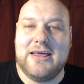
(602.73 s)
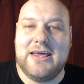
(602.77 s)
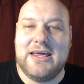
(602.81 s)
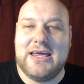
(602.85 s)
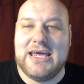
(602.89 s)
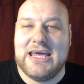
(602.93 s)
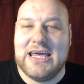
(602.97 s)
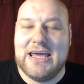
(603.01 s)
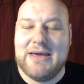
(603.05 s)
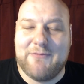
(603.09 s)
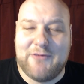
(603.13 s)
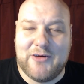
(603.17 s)

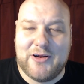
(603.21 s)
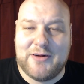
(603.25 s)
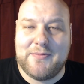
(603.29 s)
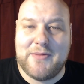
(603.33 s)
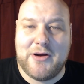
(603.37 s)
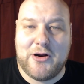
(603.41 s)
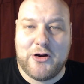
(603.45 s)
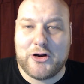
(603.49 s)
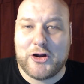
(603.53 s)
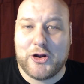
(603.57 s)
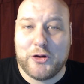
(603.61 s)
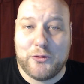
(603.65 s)
even
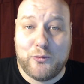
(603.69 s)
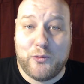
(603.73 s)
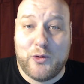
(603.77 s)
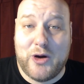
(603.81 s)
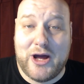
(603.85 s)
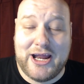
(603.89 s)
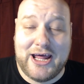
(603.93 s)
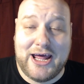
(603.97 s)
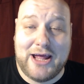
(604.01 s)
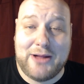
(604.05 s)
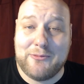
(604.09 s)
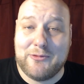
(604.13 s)
American
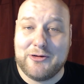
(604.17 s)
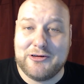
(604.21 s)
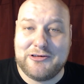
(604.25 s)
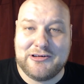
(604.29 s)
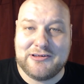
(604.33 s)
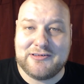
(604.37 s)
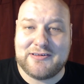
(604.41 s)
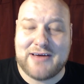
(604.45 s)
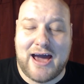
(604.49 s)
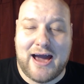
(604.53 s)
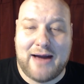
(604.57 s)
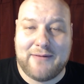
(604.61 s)
Wedding, which
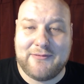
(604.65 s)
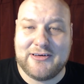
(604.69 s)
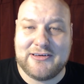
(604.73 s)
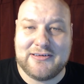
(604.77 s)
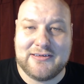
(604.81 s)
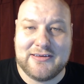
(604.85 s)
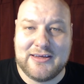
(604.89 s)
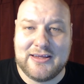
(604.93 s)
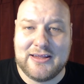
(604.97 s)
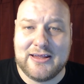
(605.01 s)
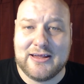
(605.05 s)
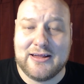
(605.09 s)
is
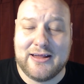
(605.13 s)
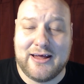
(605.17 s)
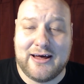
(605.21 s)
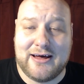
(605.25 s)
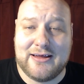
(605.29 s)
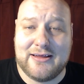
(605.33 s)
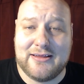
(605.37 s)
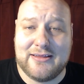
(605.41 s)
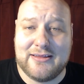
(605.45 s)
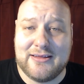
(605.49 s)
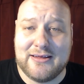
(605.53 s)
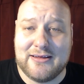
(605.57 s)
obviously
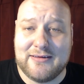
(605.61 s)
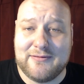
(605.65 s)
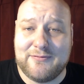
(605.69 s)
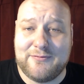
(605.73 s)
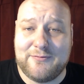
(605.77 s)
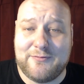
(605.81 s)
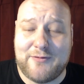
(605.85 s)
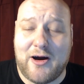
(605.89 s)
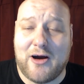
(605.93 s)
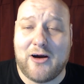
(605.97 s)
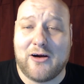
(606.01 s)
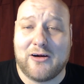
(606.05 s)
the
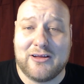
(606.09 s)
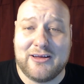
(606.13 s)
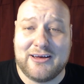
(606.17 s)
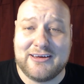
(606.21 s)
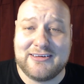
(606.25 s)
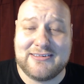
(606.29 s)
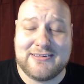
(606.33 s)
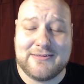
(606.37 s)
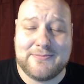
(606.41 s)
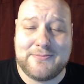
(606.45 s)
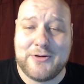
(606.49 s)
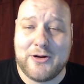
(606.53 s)
far
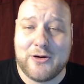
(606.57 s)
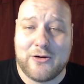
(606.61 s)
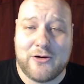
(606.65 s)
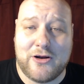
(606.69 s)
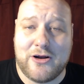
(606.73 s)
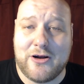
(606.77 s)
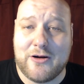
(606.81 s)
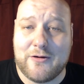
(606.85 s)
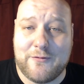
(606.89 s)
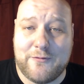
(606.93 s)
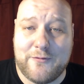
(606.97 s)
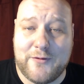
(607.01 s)
less
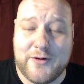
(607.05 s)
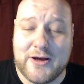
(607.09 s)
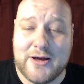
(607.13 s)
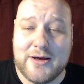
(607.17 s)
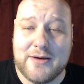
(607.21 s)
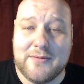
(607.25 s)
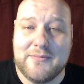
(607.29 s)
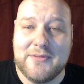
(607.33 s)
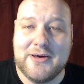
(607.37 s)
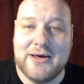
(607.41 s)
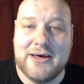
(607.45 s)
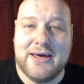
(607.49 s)
superior
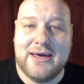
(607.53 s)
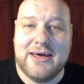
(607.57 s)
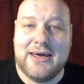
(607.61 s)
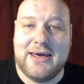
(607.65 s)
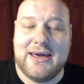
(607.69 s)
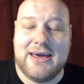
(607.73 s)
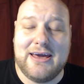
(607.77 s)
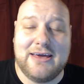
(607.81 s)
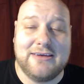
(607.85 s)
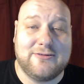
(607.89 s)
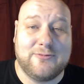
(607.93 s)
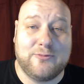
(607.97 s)
film,
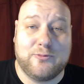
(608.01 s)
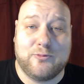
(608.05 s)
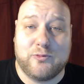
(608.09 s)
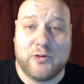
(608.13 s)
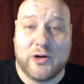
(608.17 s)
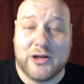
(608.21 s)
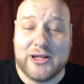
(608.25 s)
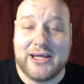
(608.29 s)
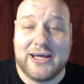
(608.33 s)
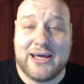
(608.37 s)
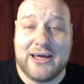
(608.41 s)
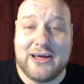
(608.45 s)
is
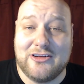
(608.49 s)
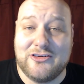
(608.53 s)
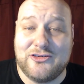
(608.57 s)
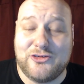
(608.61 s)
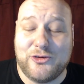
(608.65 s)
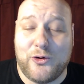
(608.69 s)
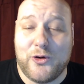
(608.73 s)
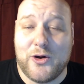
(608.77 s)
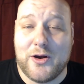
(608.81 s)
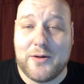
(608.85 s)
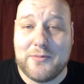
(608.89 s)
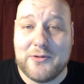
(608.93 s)
really
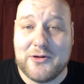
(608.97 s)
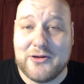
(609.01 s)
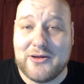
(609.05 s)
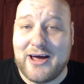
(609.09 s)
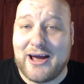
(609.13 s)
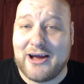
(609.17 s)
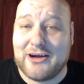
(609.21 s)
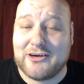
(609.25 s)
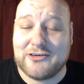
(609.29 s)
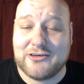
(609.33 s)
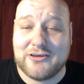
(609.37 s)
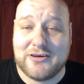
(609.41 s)
enjoyable,
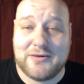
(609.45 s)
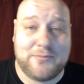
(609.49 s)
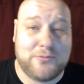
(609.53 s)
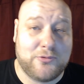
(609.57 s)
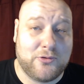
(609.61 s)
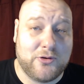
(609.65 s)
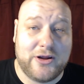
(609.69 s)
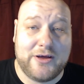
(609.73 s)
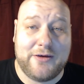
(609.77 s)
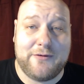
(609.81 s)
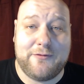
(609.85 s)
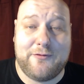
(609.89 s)
actually.
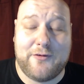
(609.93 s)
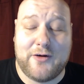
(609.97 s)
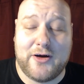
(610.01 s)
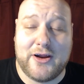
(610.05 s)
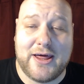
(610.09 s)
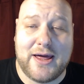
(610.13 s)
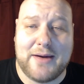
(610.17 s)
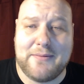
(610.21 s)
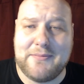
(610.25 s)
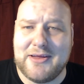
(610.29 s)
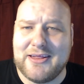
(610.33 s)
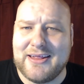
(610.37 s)
Pretty
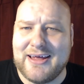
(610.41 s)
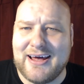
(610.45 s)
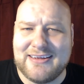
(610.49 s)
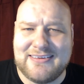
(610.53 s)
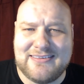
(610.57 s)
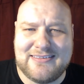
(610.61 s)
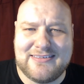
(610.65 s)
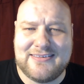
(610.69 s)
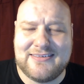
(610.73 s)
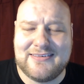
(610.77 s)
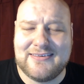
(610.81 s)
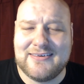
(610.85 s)
funny. I mean,
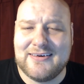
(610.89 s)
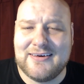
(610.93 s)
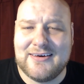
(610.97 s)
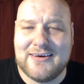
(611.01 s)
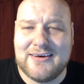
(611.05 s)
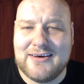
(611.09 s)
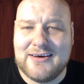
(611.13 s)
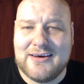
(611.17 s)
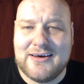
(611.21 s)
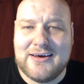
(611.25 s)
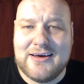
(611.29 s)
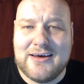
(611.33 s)

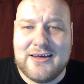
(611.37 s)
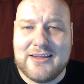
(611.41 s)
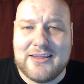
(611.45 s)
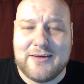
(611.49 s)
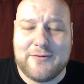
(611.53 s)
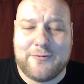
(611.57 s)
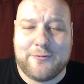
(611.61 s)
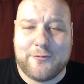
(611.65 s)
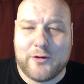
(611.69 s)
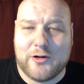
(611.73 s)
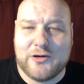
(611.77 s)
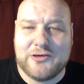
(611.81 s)

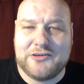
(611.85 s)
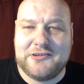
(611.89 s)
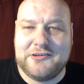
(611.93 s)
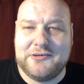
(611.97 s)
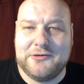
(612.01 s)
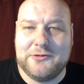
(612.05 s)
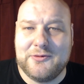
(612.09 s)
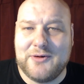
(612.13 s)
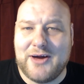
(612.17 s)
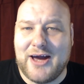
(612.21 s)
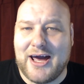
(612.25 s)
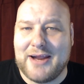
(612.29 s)
The first
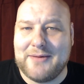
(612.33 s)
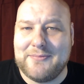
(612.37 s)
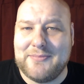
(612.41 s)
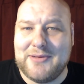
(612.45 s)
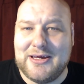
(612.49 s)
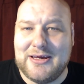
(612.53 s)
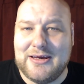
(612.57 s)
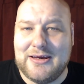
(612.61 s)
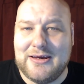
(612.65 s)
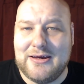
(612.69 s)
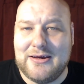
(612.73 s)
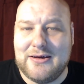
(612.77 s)
two got to
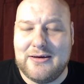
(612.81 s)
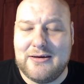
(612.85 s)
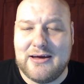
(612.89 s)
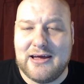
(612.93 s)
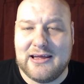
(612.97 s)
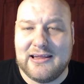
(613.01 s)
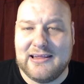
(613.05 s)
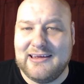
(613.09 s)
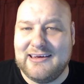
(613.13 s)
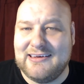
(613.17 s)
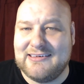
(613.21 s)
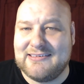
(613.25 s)
be
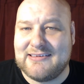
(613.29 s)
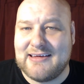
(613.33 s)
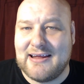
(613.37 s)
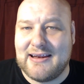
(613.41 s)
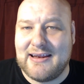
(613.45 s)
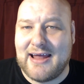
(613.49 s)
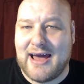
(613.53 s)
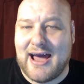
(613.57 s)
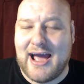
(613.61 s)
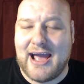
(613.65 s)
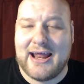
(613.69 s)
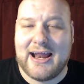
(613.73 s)
at least a
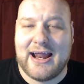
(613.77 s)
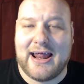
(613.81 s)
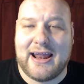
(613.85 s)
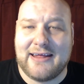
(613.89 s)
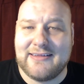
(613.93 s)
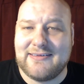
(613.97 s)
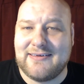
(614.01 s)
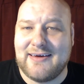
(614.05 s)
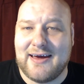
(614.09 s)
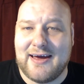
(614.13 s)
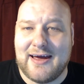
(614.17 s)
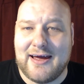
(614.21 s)
9 out
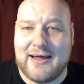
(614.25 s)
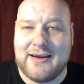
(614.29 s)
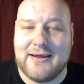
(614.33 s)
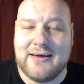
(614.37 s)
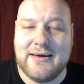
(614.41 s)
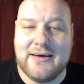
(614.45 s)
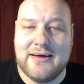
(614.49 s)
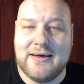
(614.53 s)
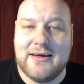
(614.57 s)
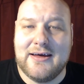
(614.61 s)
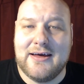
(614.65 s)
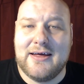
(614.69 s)
of 10.
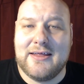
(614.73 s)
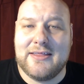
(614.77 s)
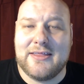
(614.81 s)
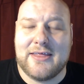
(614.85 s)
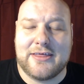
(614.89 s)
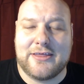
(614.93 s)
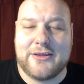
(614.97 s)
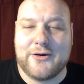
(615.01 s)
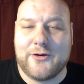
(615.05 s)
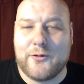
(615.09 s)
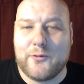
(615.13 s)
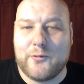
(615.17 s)
The
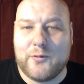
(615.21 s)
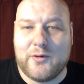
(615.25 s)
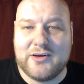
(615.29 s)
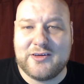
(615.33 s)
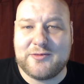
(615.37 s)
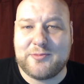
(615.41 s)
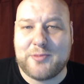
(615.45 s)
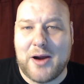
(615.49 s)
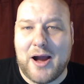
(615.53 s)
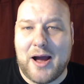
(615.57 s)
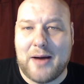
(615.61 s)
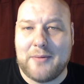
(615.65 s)
third
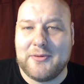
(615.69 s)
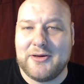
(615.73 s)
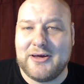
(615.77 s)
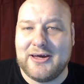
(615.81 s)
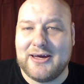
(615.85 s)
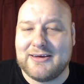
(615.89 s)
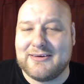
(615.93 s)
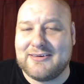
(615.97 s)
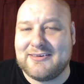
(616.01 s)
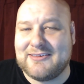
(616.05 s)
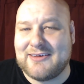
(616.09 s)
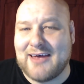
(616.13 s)
one's probably
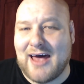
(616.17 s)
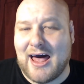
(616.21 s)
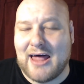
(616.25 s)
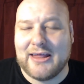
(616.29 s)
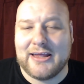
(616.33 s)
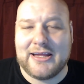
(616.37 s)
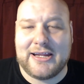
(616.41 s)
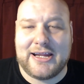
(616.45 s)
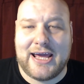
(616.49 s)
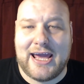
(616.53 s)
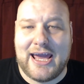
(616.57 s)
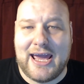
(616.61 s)
a
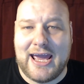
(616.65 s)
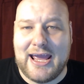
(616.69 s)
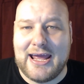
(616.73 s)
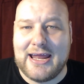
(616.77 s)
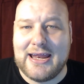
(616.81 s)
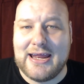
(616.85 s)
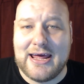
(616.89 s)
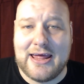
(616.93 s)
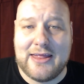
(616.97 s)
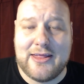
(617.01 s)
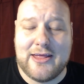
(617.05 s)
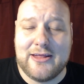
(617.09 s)
solid
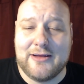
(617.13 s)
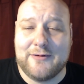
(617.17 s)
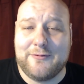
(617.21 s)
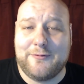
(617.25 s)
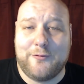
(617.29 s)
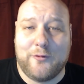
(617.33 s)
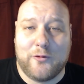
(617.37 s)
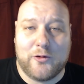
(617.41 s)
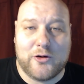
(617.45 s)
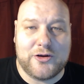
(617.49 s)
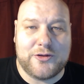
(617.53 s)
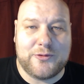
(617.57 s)
8. And then the
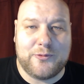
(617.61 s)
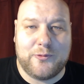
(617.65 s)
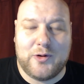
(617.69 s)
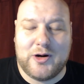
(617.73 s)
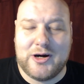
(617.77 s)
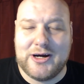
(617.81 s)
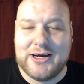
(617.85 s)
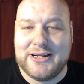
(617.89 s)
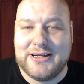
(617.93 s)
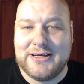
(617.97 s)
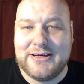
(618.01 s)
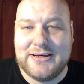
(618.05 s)
fourth
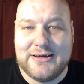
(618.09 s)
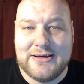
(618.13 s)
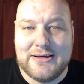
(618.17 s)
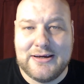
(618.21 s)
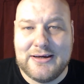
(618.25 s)
one,